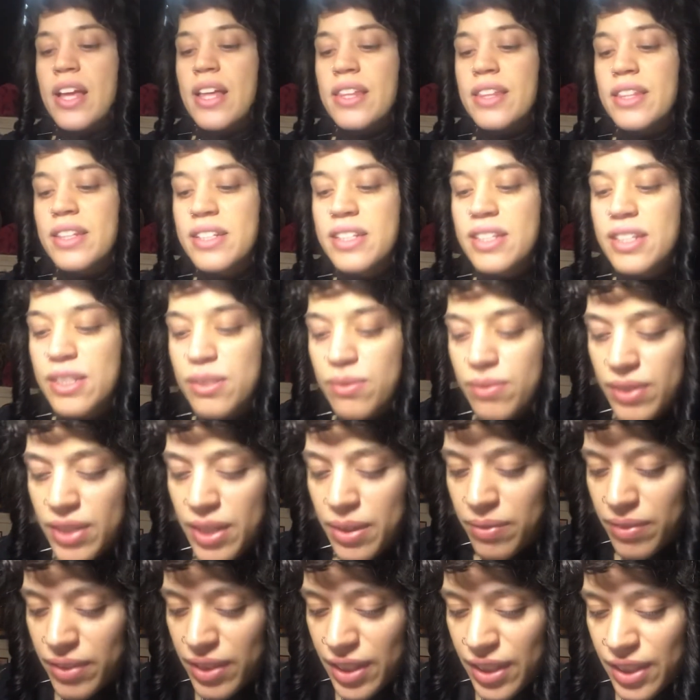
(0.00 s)
this is what
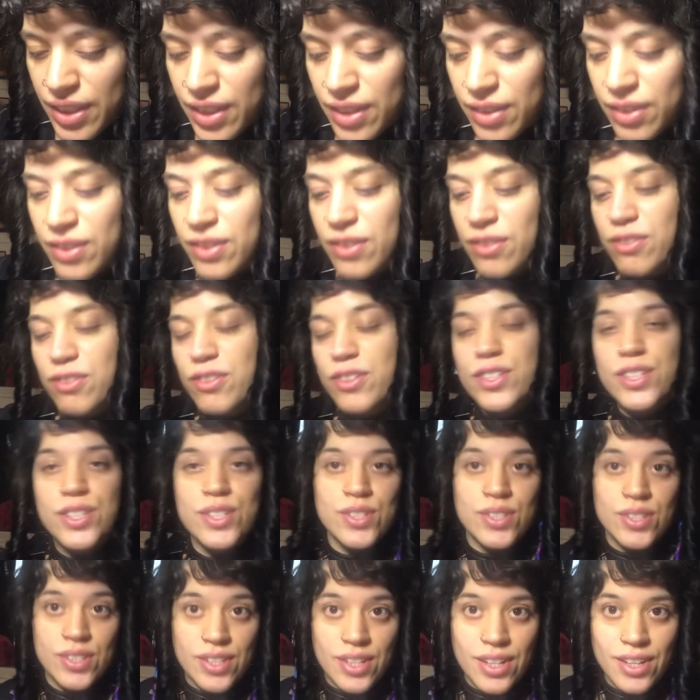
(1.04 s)
I'm getting for
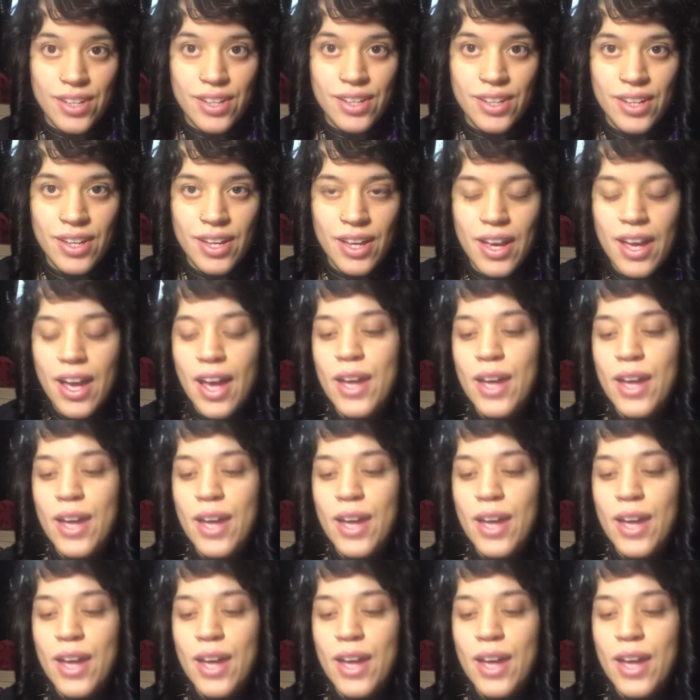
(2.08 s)
today.